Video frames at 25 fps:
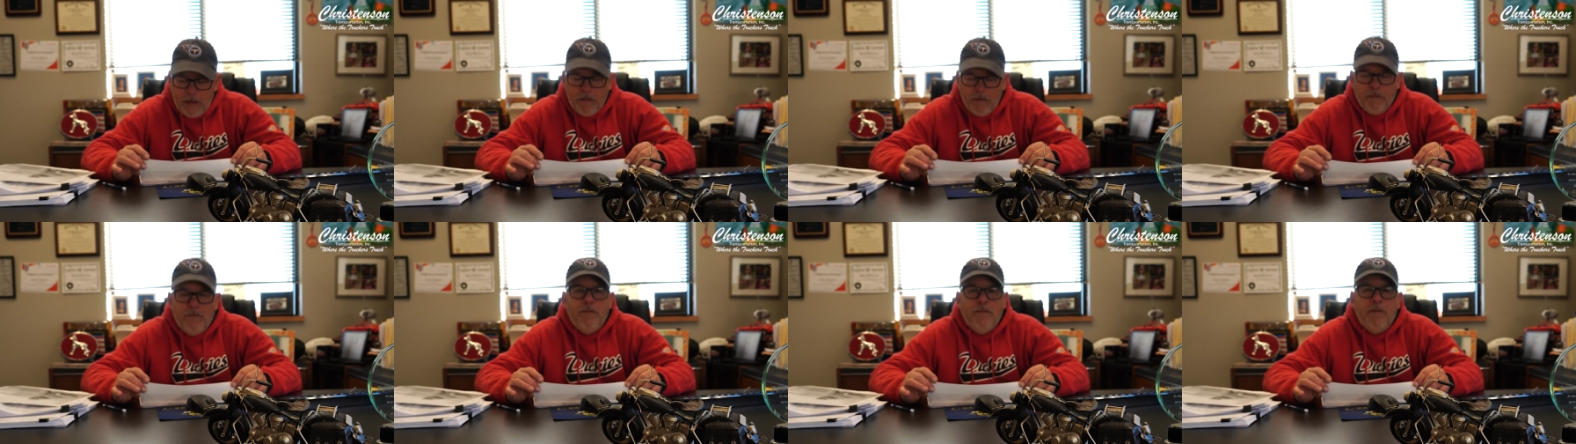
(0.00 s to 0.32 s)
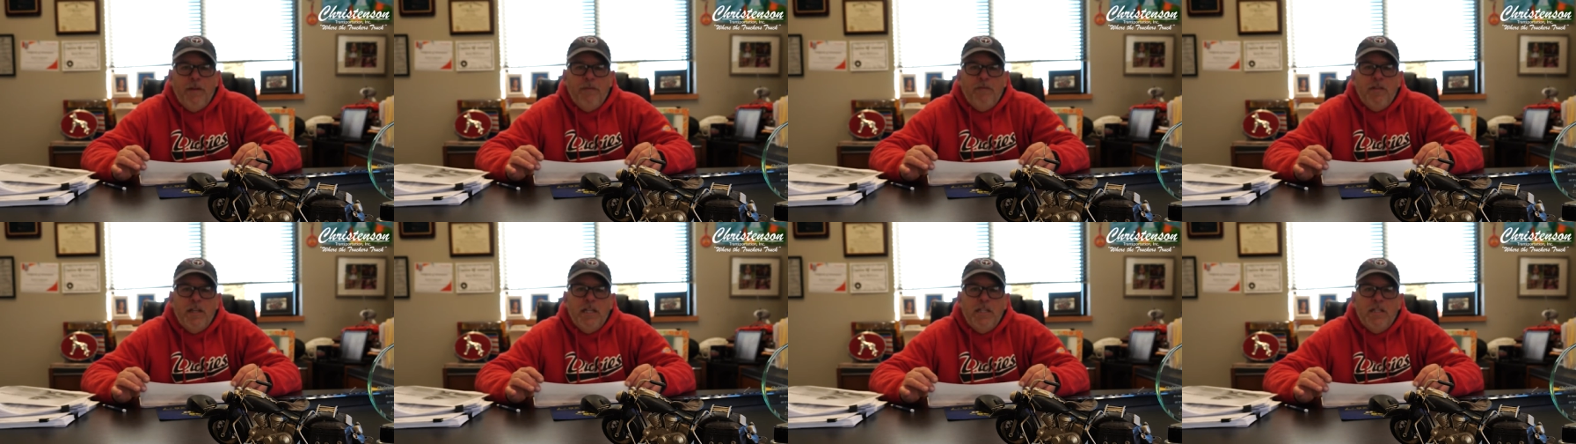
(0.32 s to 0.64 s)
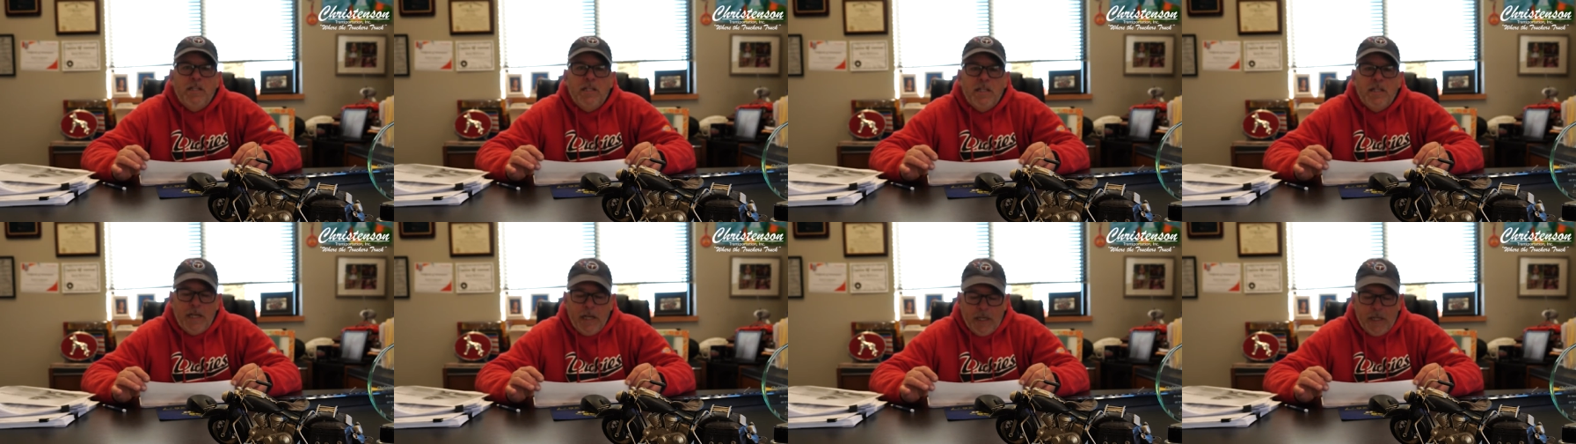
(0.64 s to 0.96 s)
of
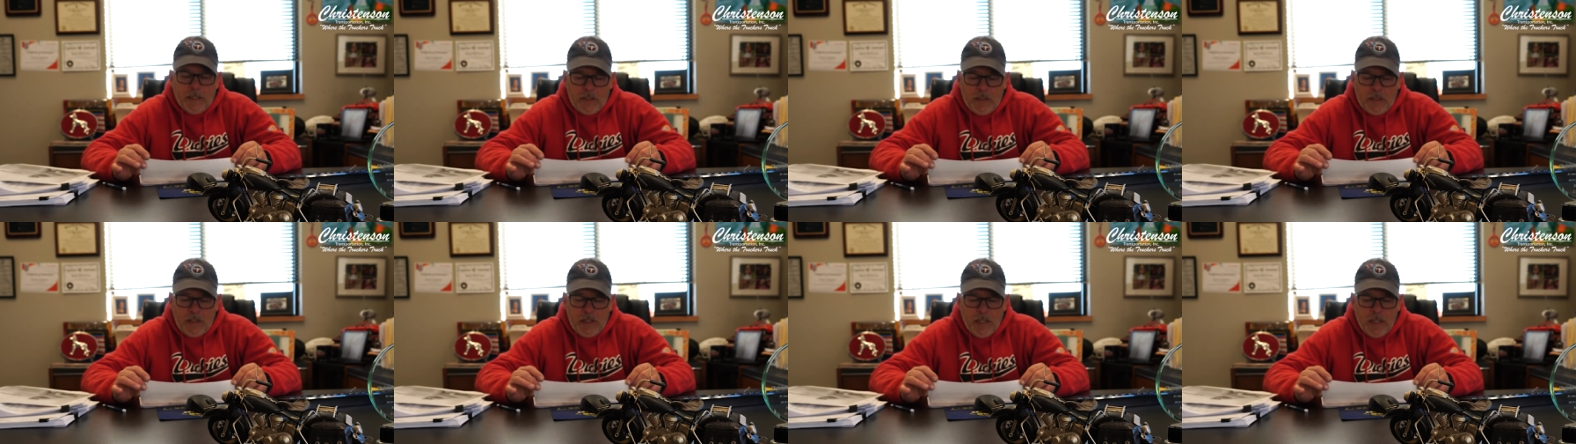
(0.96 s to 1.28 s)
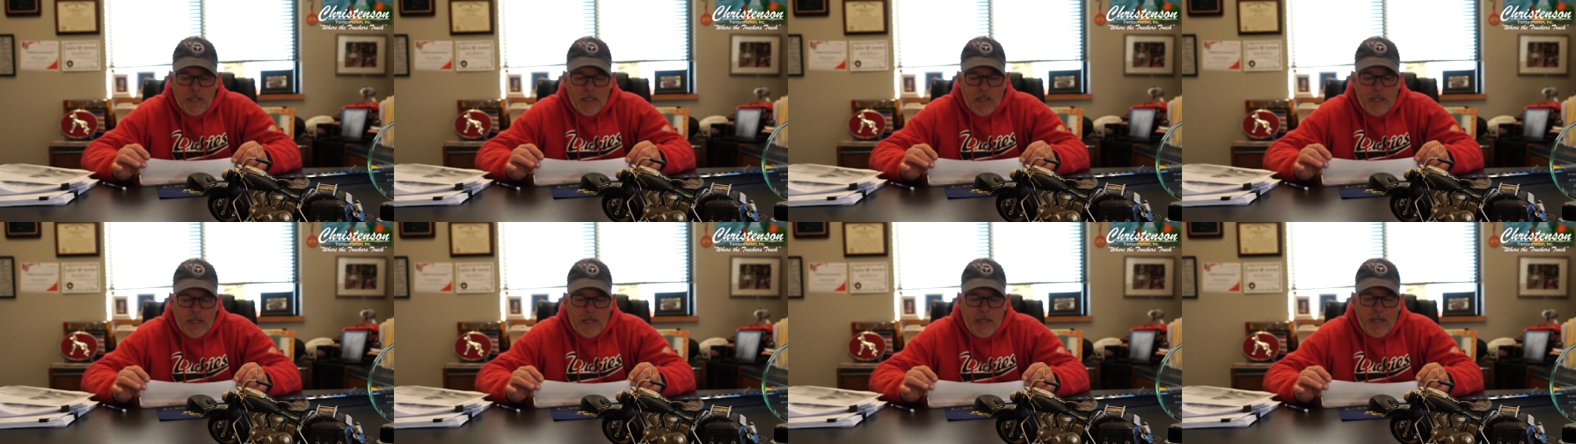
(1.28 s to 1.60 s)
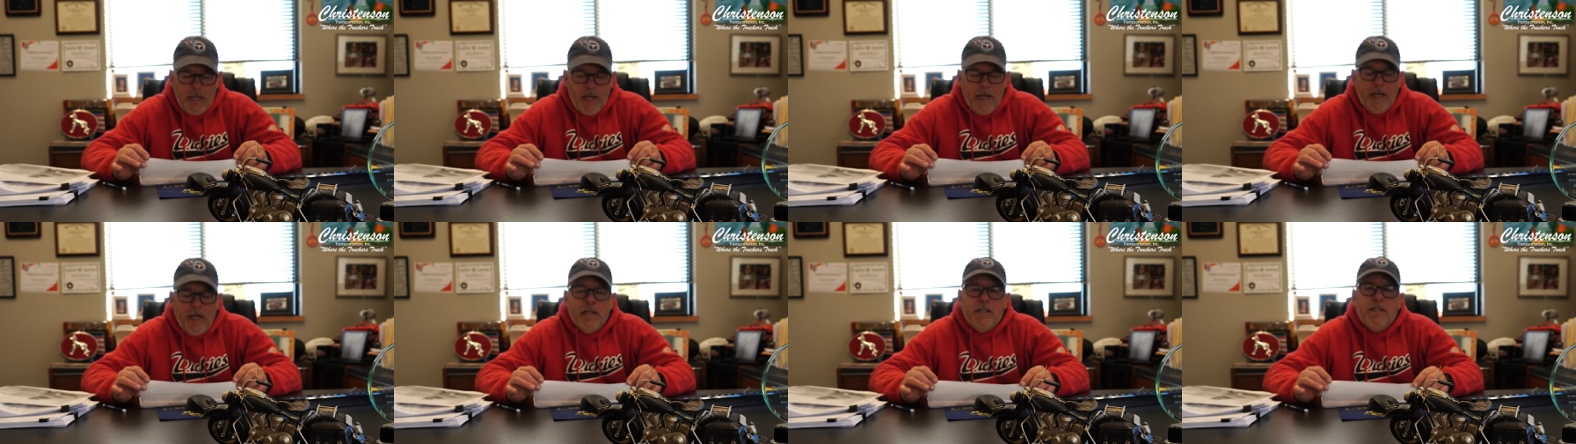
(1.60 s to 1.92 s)
56,
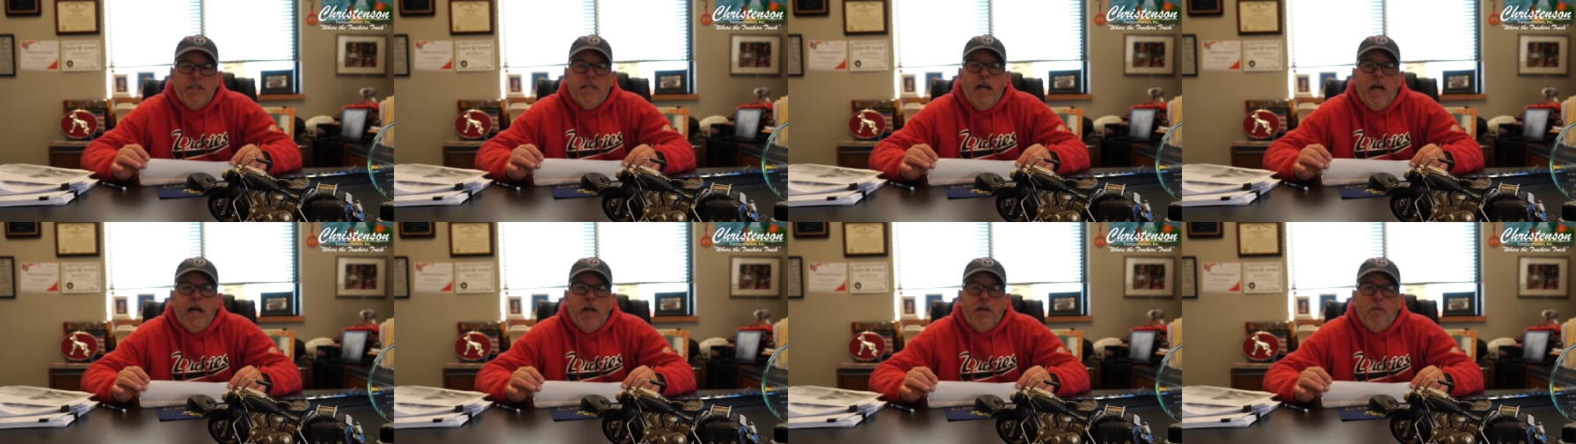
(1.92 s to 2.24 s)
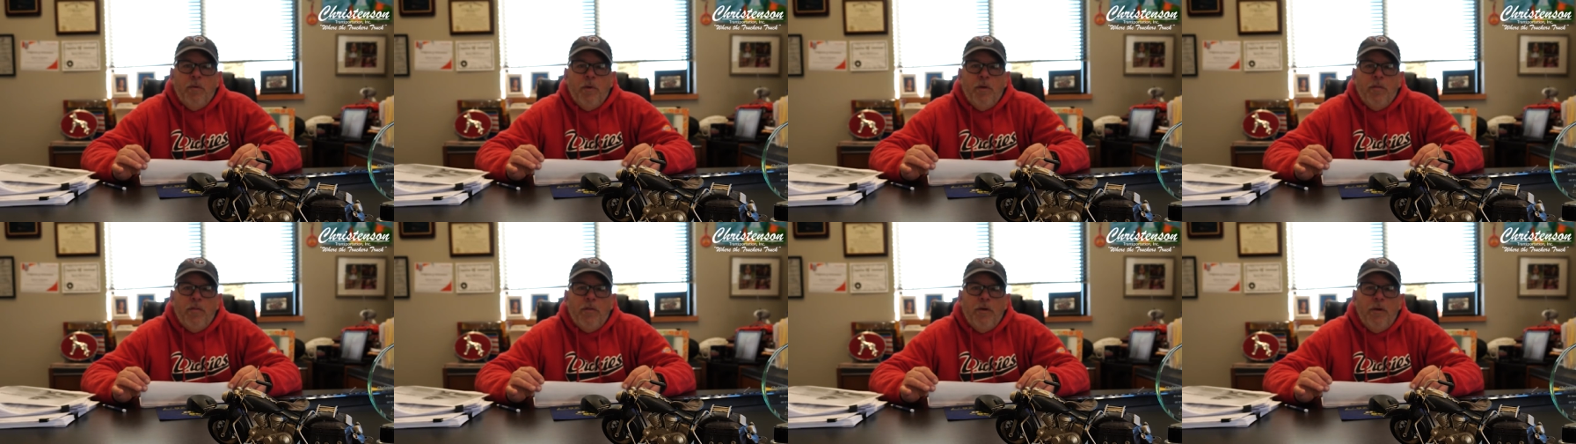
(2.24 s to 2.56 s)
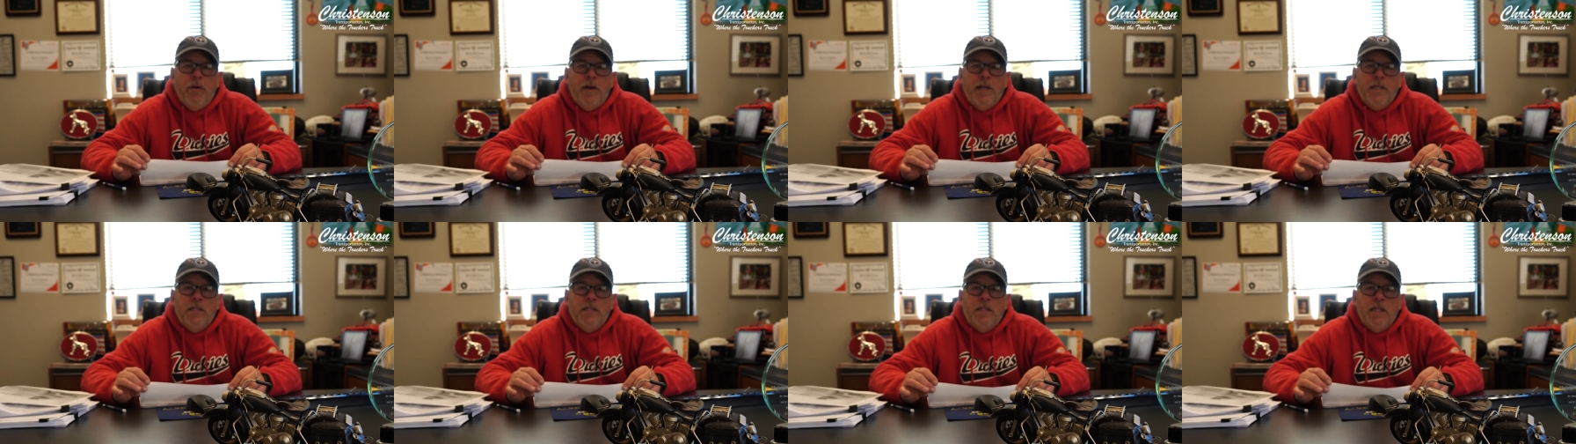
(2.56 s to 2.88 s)
and it's down to a
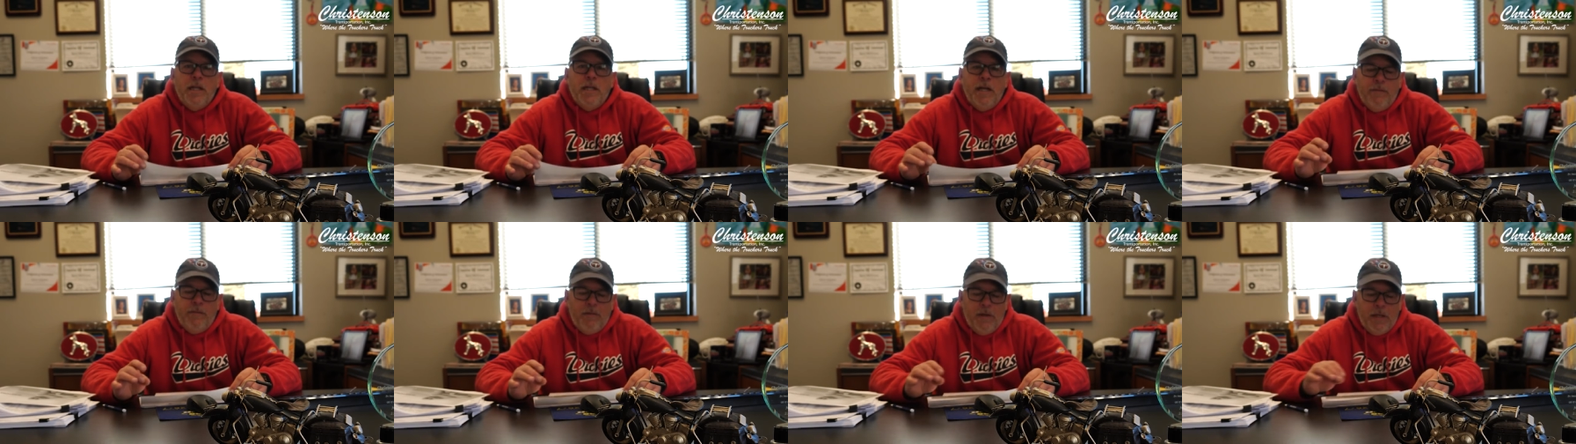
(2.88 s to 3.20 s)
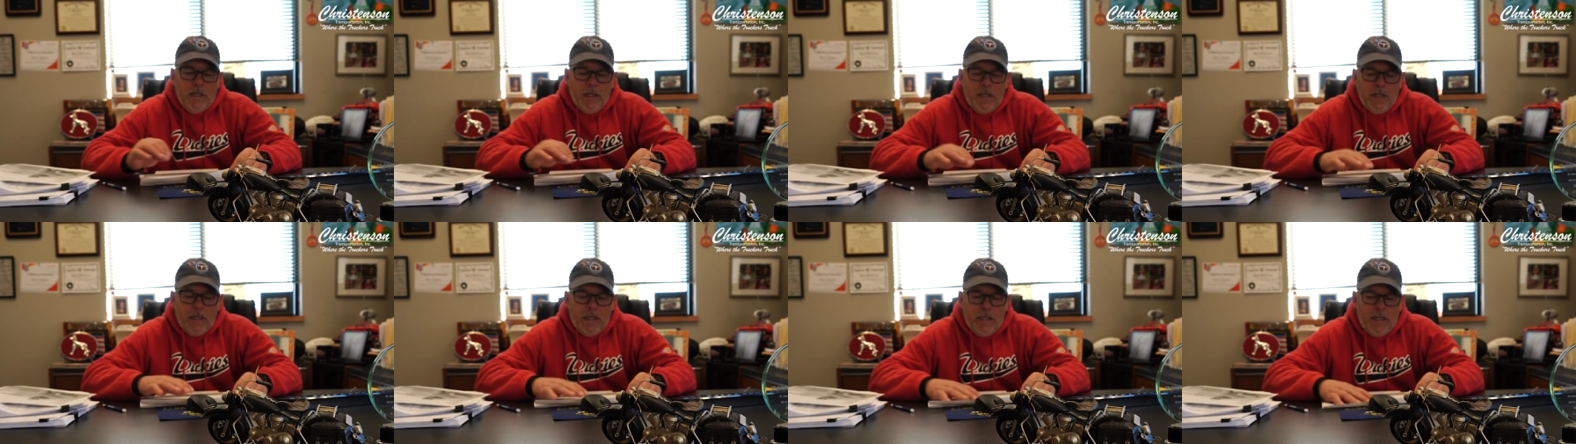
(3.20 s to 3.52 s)
37.